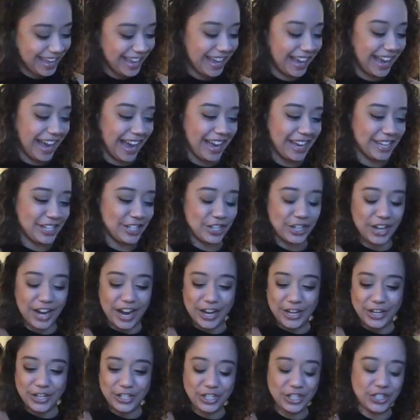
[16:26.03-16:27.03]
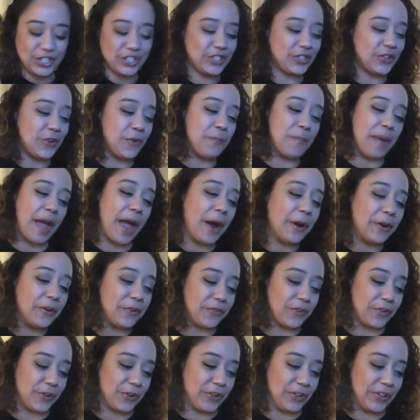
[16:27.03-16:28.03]
Guys, your energy is so
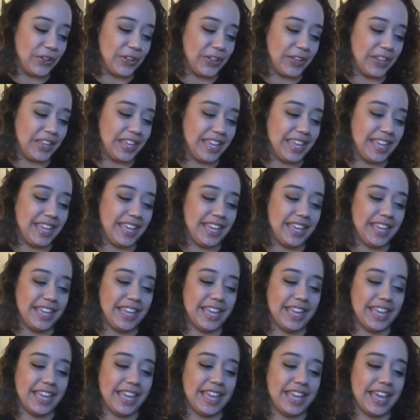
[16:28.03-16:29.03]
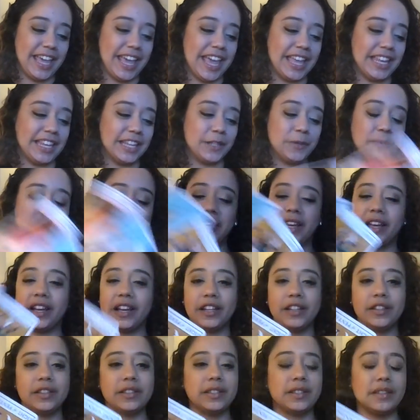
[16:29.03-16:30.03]
powerful. And it's
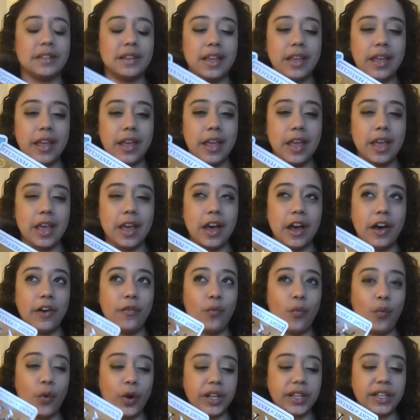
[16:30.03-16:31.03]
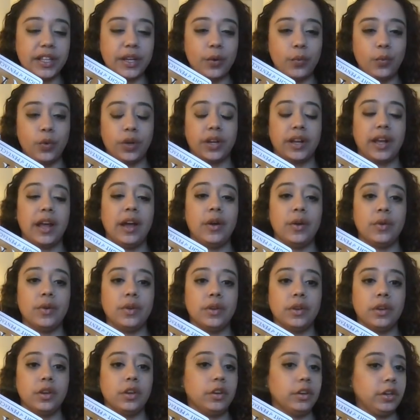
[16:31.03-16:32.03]
because of what didn't work out.
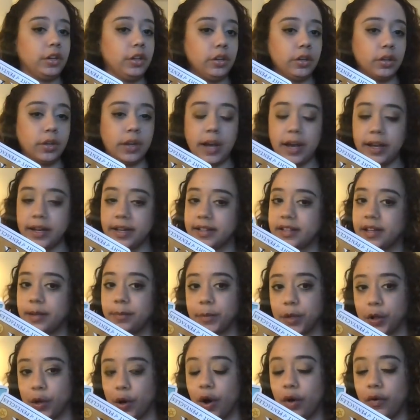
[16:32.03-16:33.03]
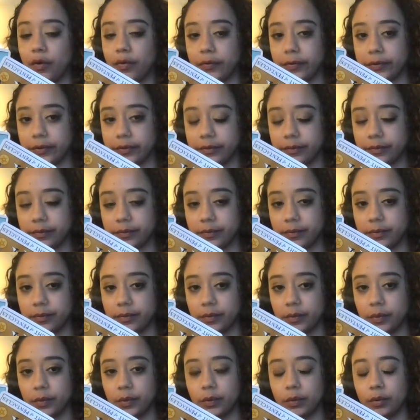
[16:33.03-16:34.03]
You're cutting something off.
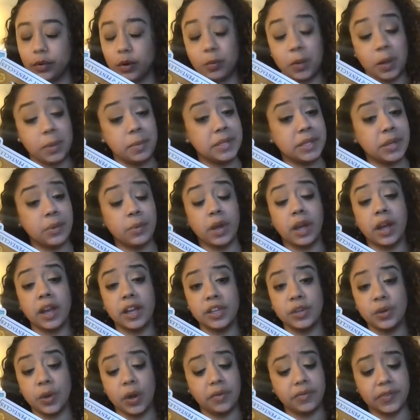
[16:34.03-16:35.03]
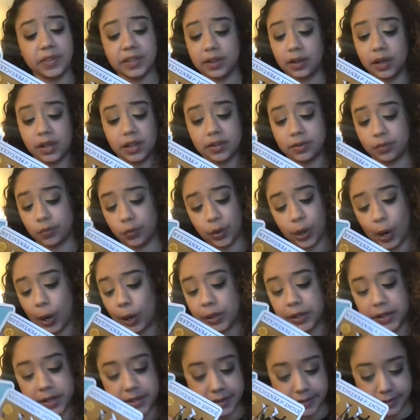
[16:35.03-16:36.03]
Or maybe someone cut you off,
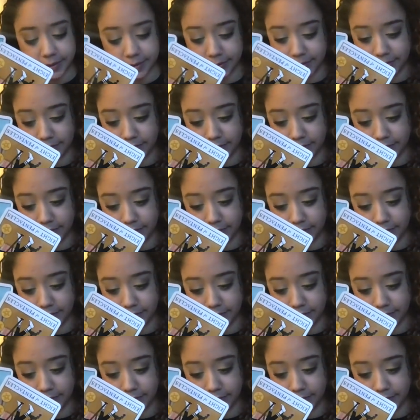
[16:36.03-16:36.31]
regardless.